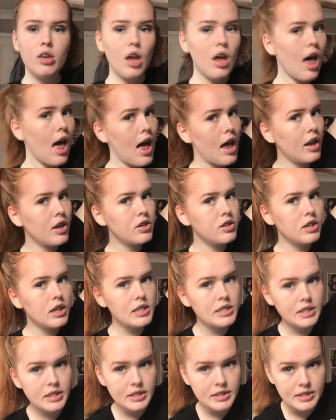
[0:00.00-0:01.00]
and as
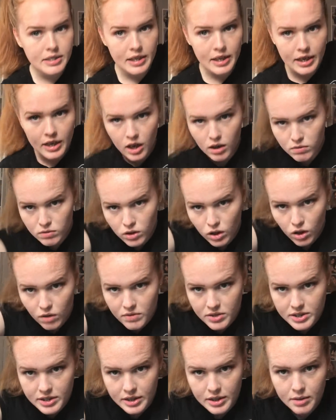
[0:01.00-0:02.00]
you can see I've got
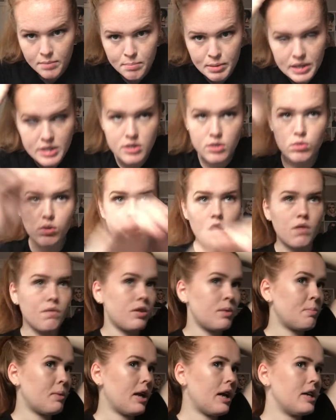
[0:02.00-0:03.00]
obviously bits all over the
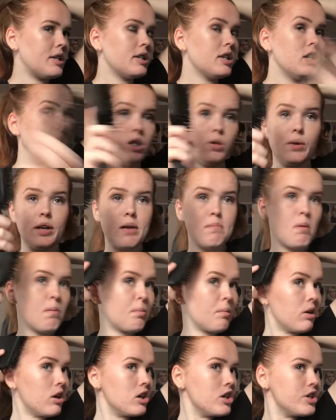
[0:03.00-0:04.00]
place. So I get my
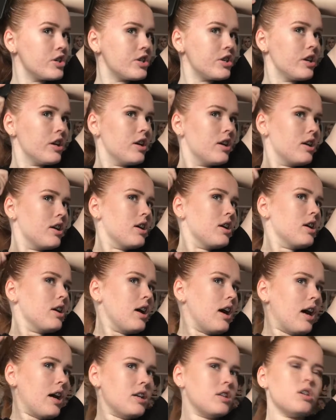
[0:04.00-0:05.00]
brush
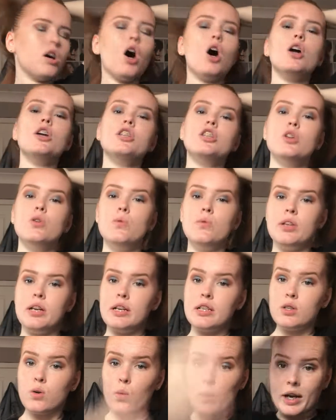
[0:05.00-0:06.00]
and I do
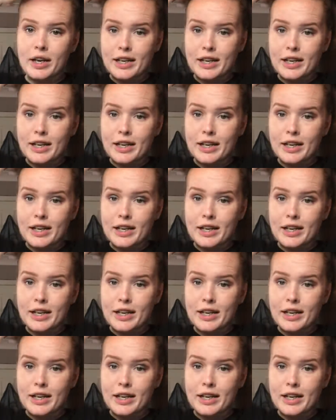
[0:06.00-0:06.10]
this quite